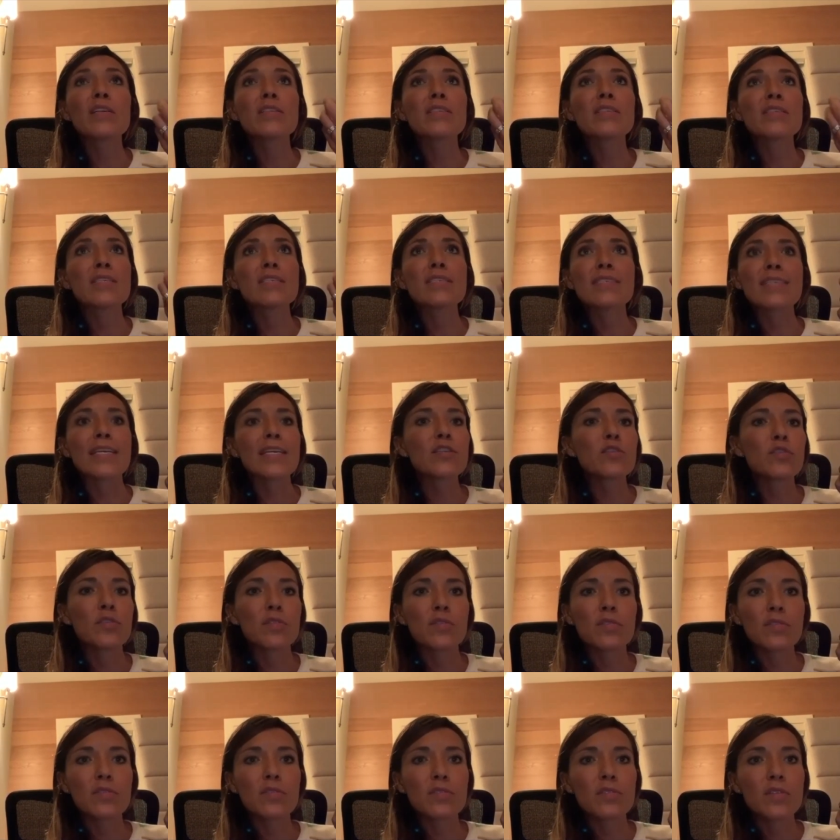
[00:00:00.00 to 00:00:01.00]

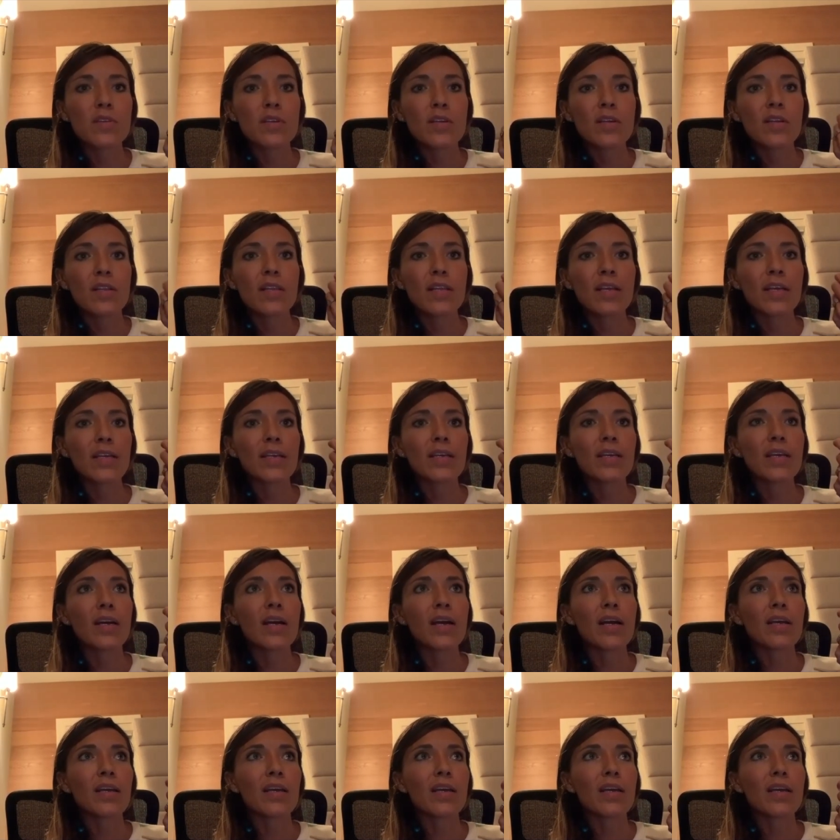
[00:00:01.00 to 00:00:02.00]
sensations like
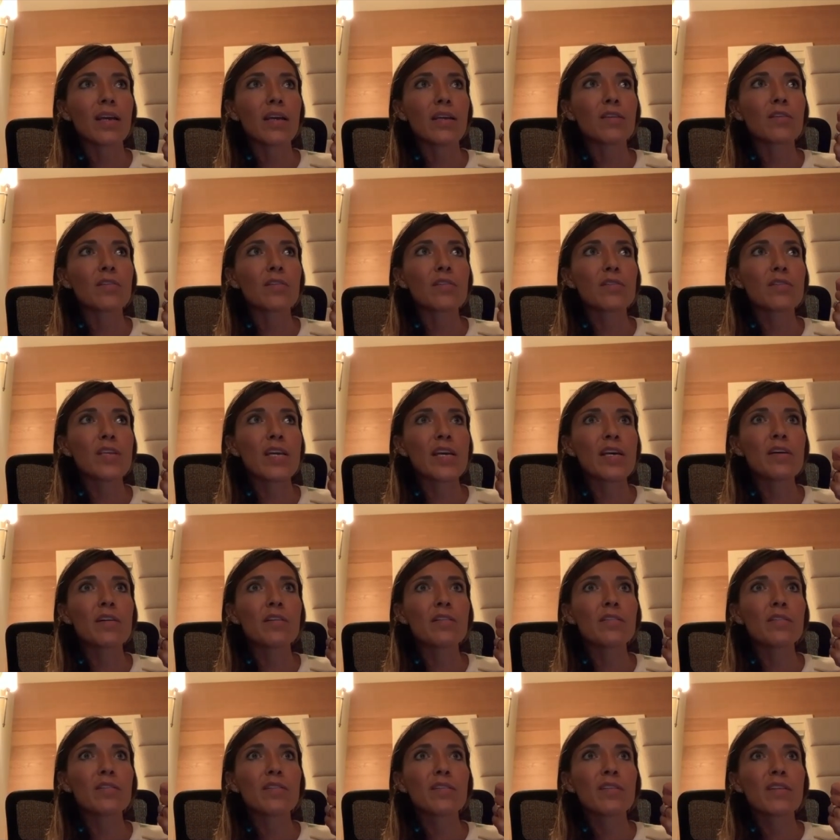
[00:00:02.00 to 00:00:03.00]
i i could
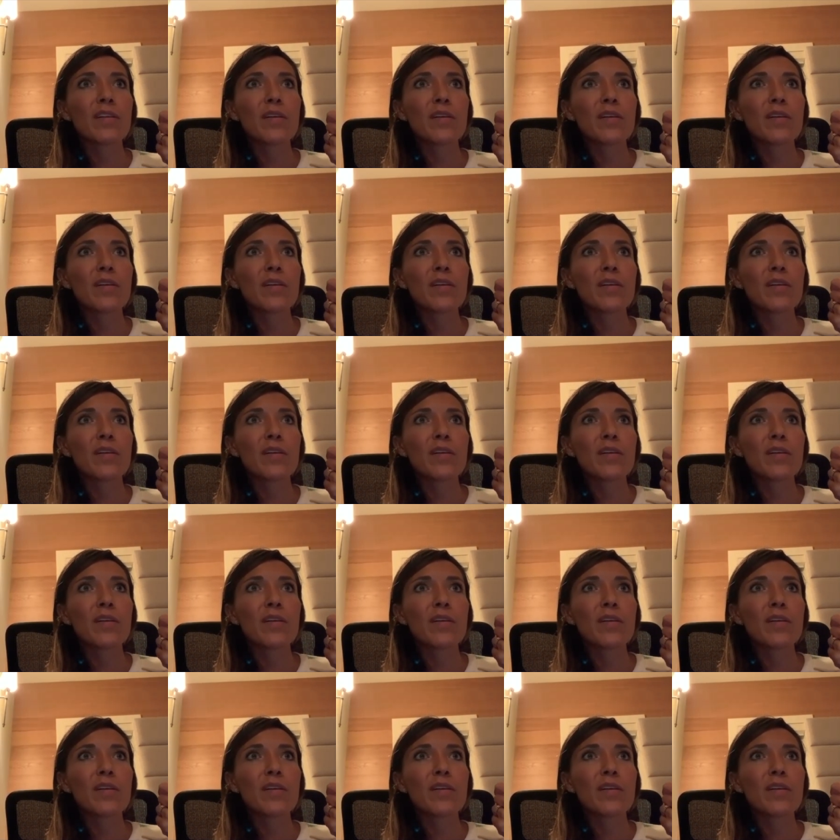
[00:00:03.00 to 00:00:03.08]
tell